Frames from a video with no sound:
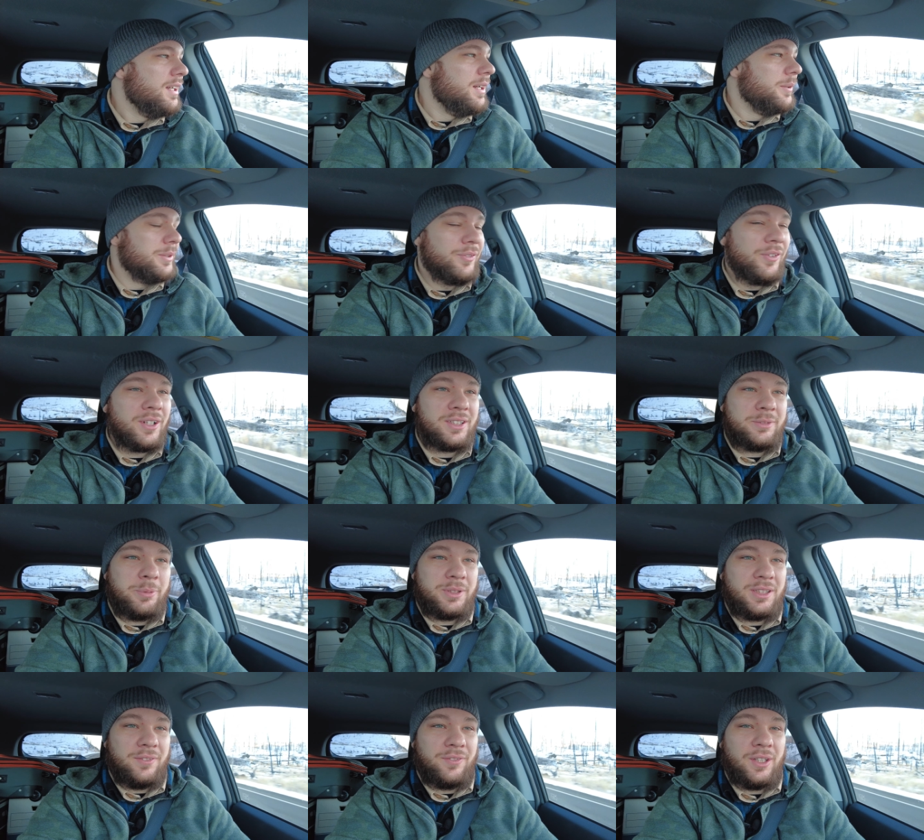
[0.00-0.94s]
It was very
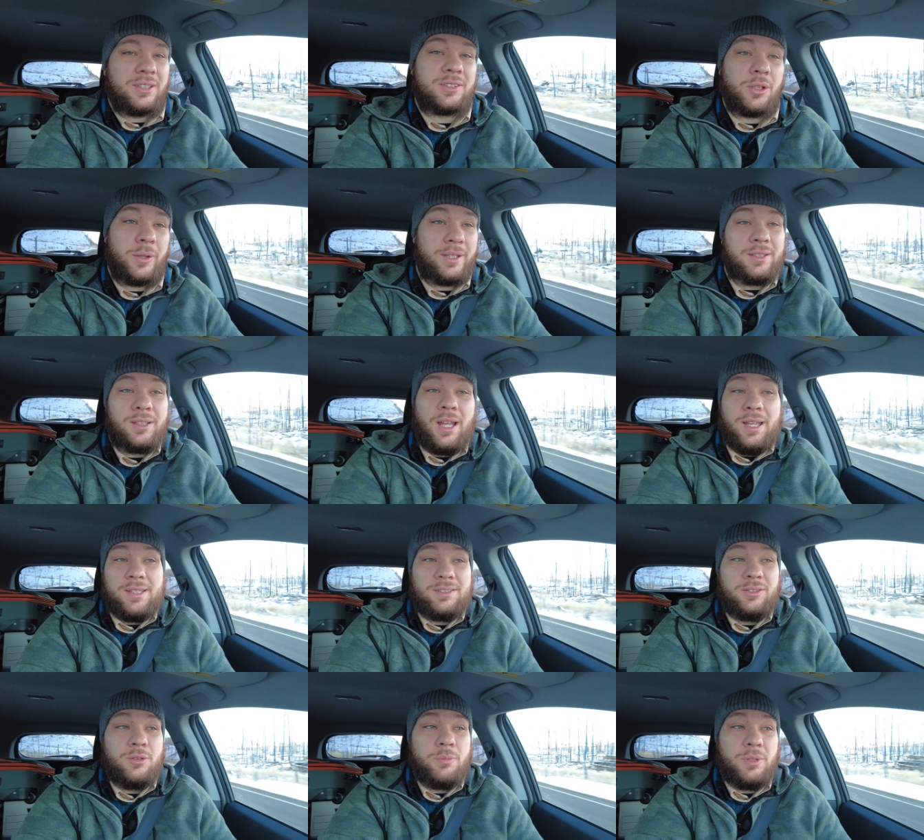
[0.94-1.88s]
specific, so I, I
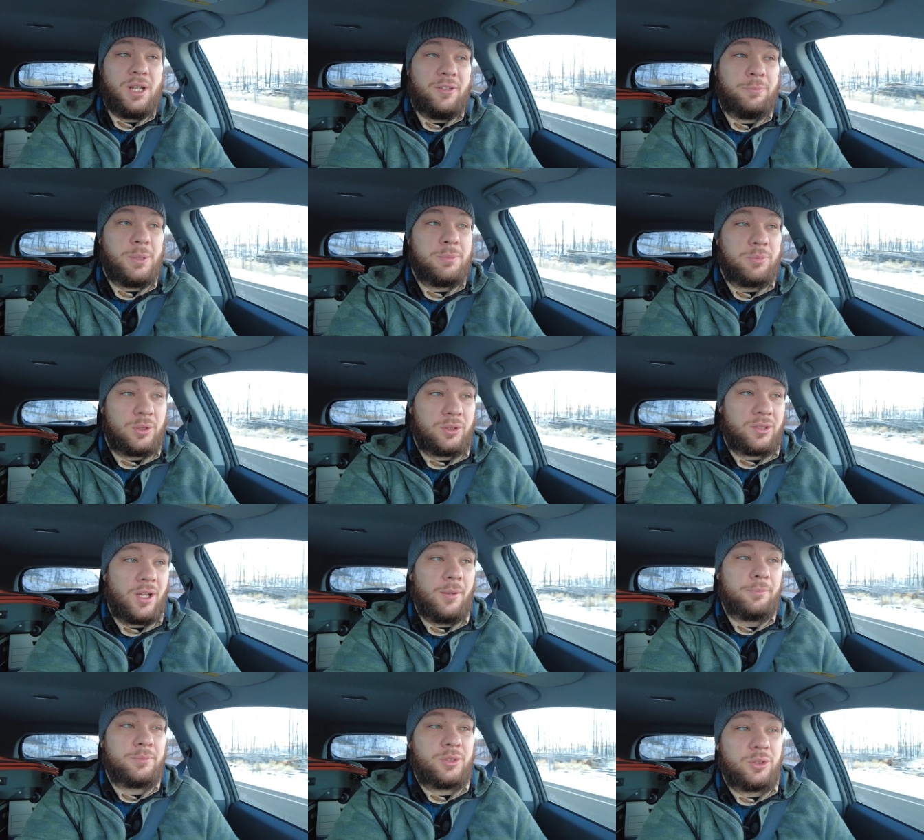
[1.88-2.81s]
assume enough people
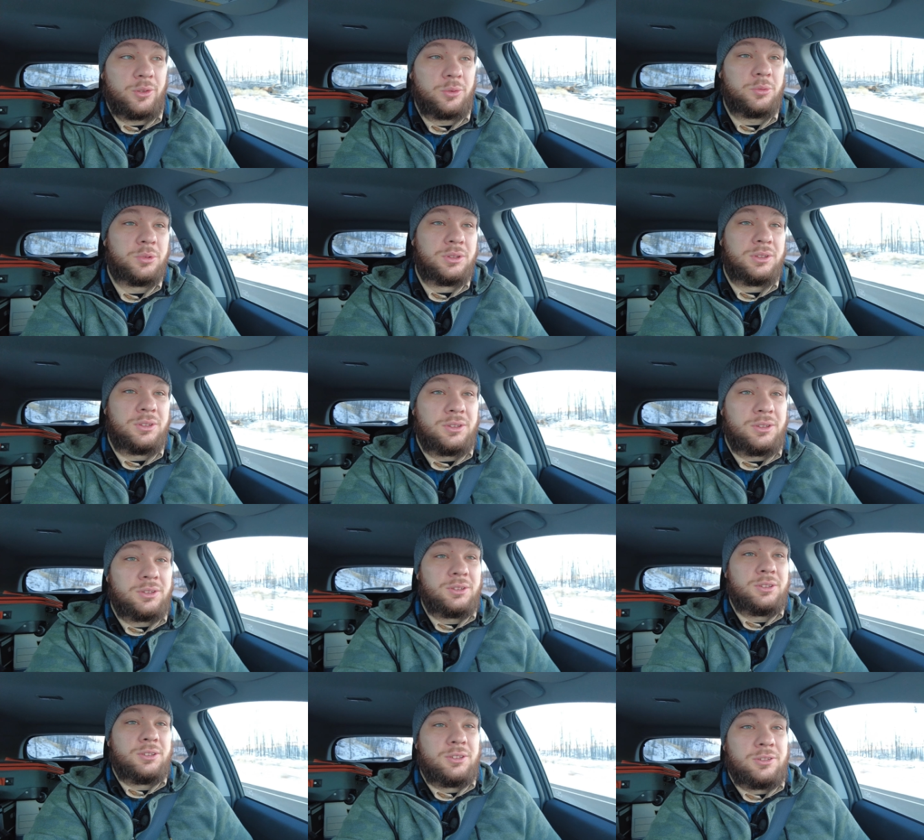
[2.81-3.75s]
come to
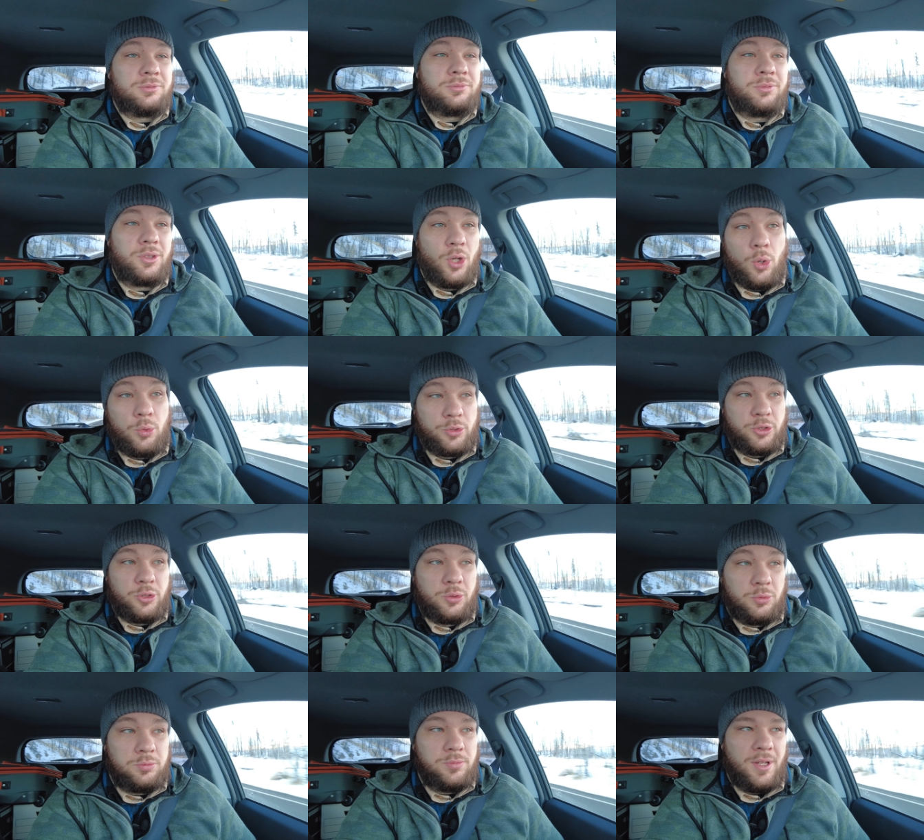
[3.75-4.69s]
go
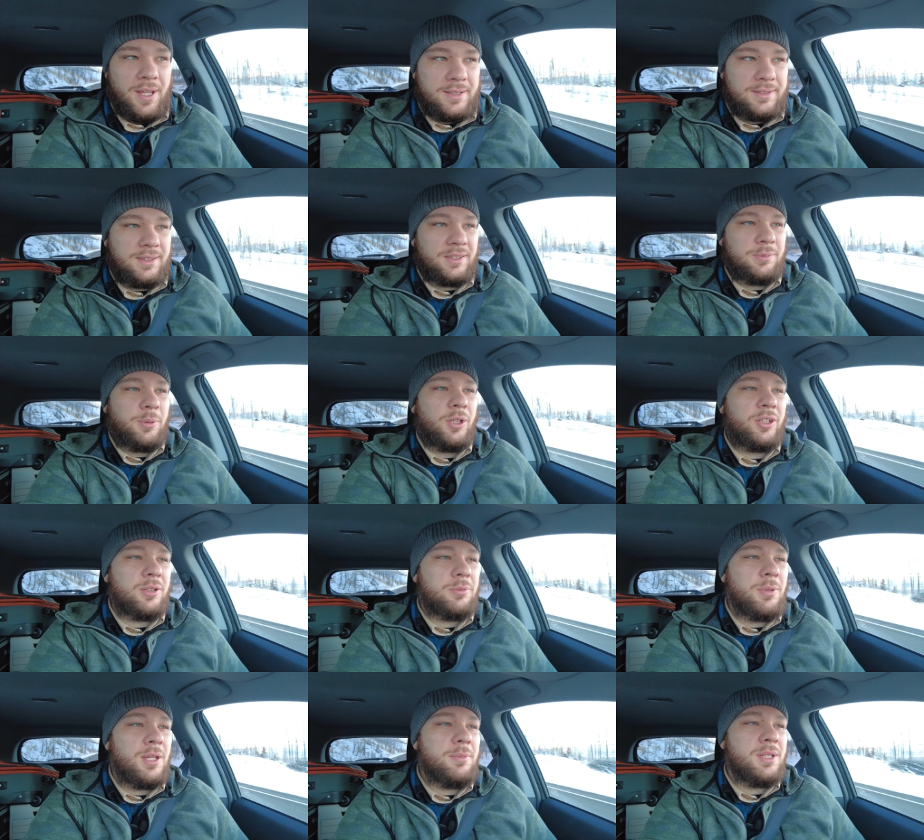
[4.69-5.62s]
to Estes
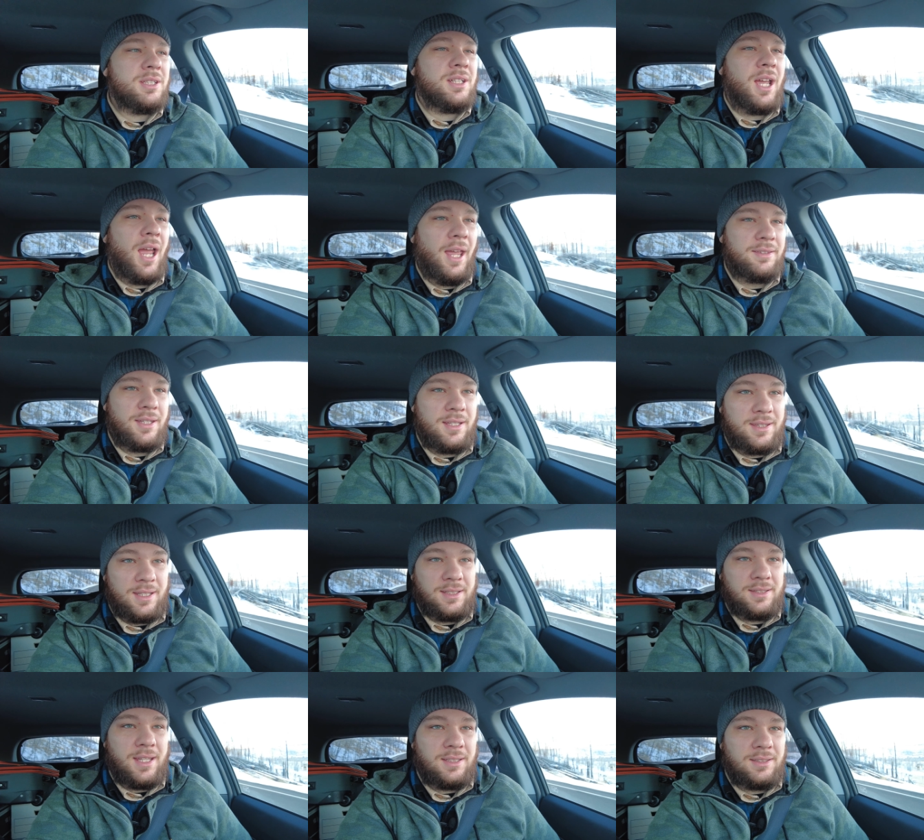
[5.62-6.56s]
Park maybe, and they
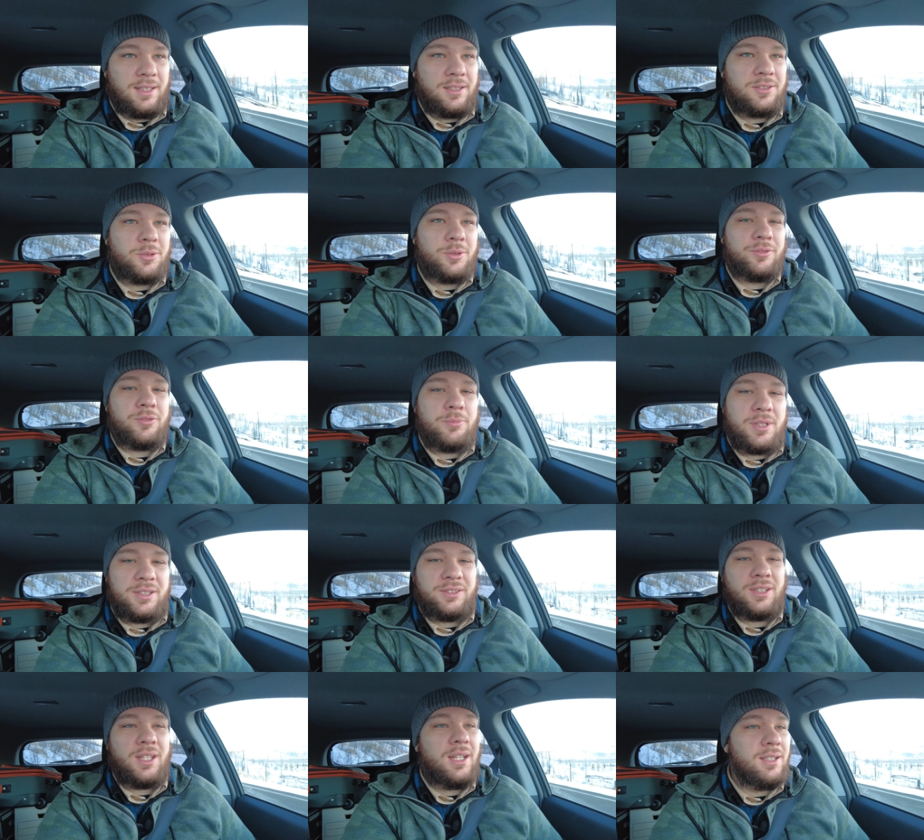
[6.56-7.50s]
think they can get to it from
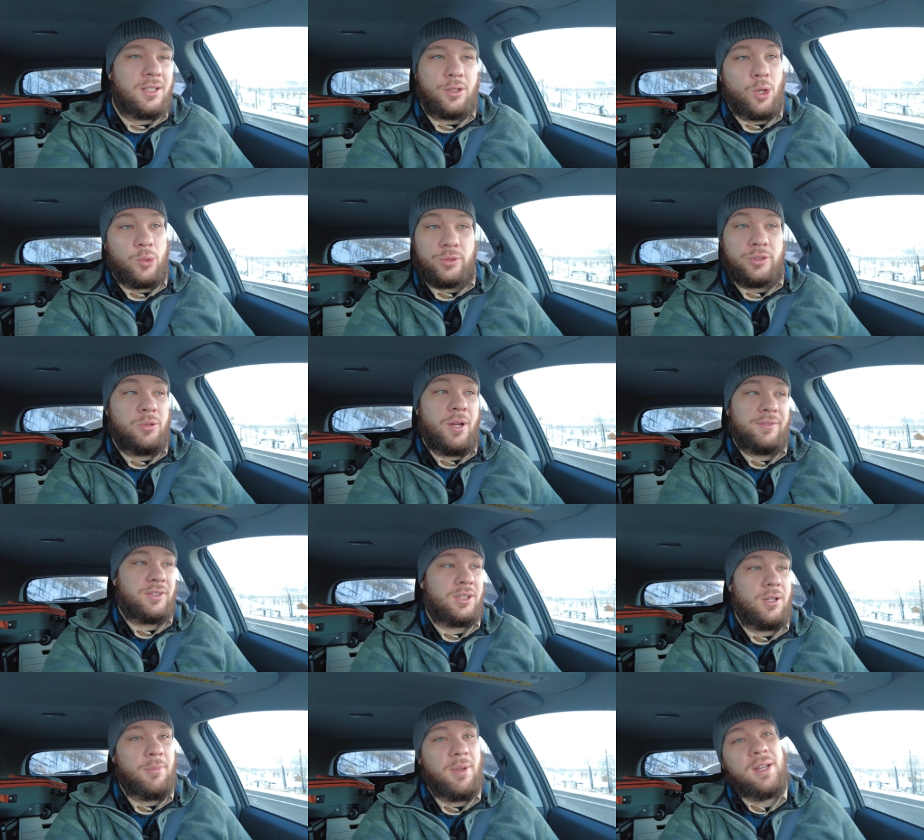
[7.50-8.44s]
this side, and no, you have
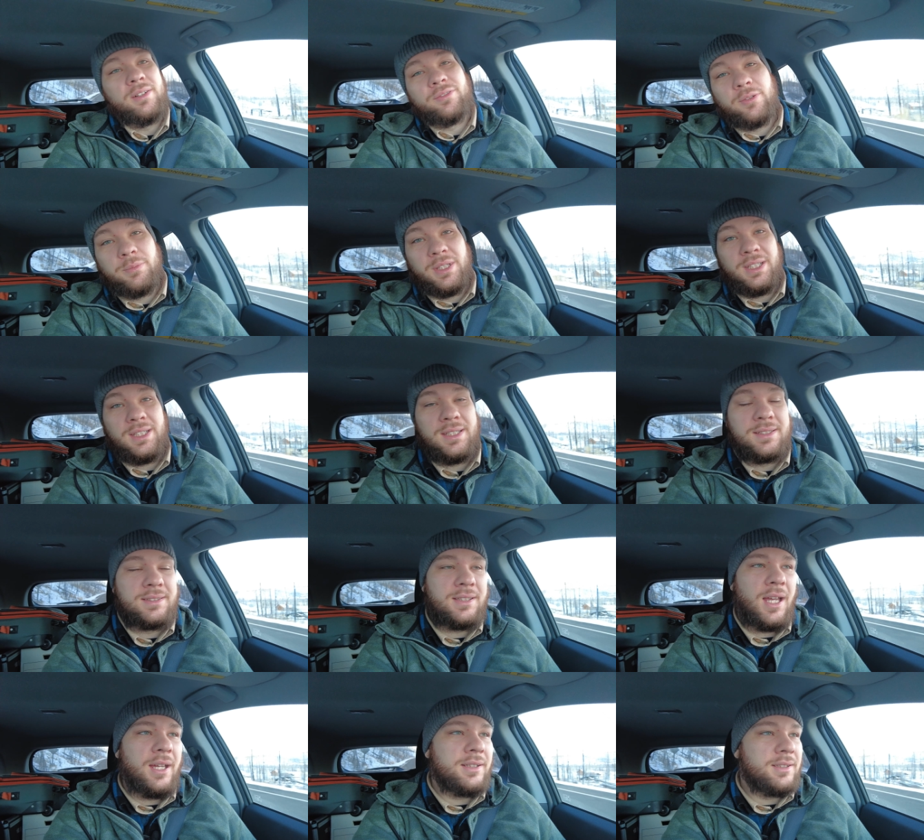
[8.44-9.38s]
to come at it from the
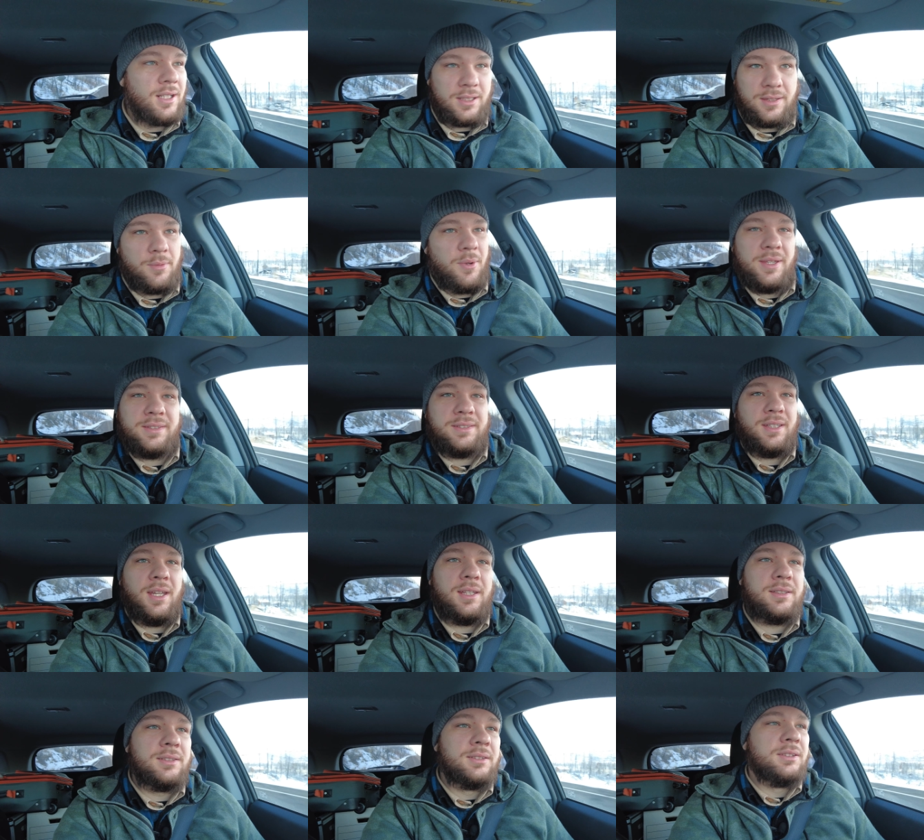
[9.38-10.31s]
east side, not the west
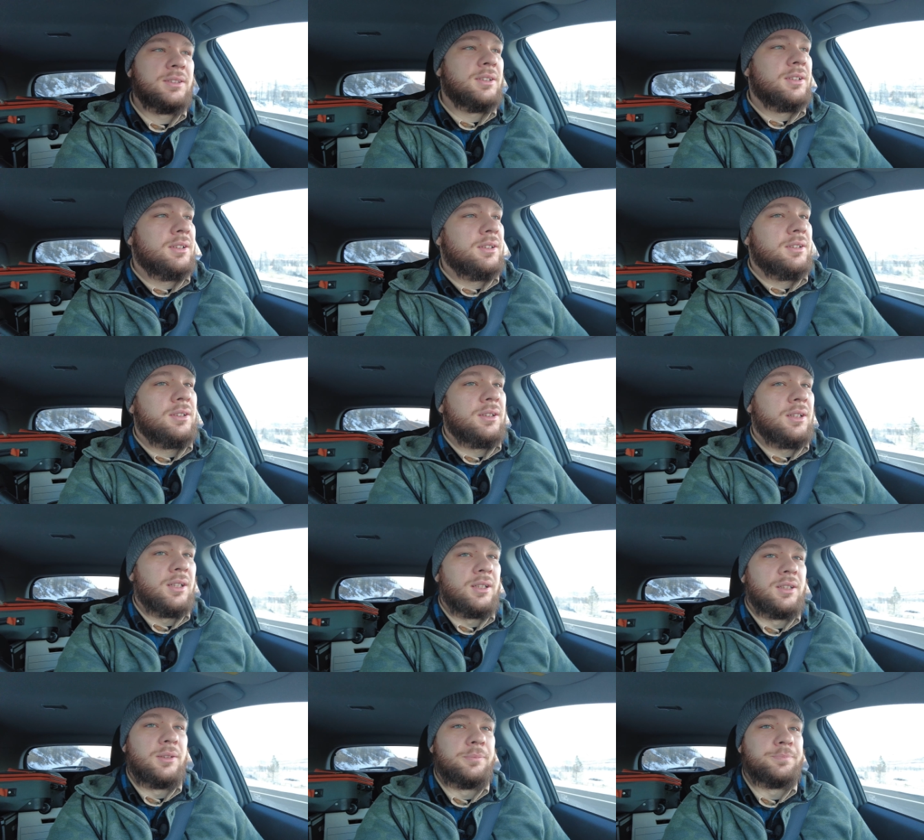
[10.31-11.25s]
side.
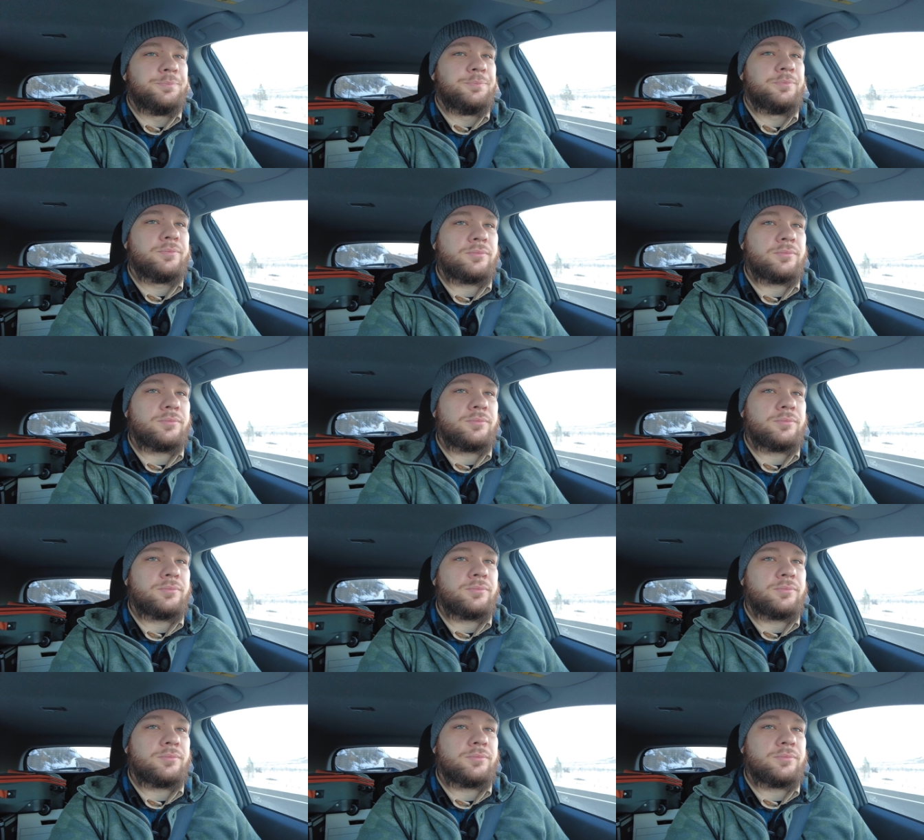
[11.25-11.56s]
Um,